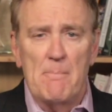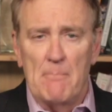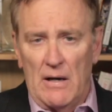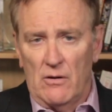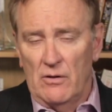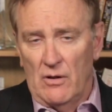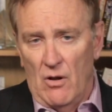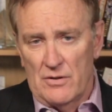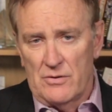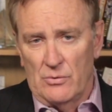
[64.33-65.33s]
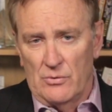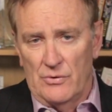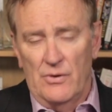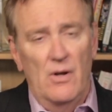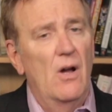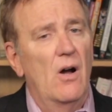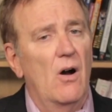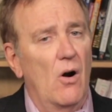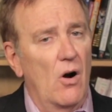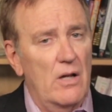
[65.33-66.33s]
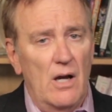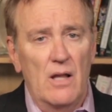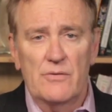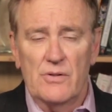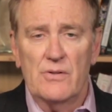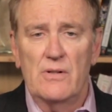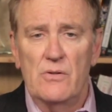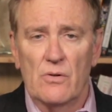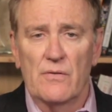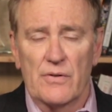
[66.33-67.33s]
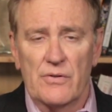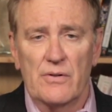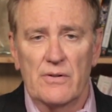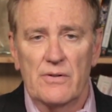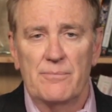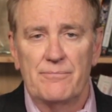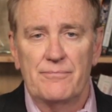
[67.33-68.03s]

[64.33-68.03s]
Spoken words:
medical and law schools, or colleges and universities.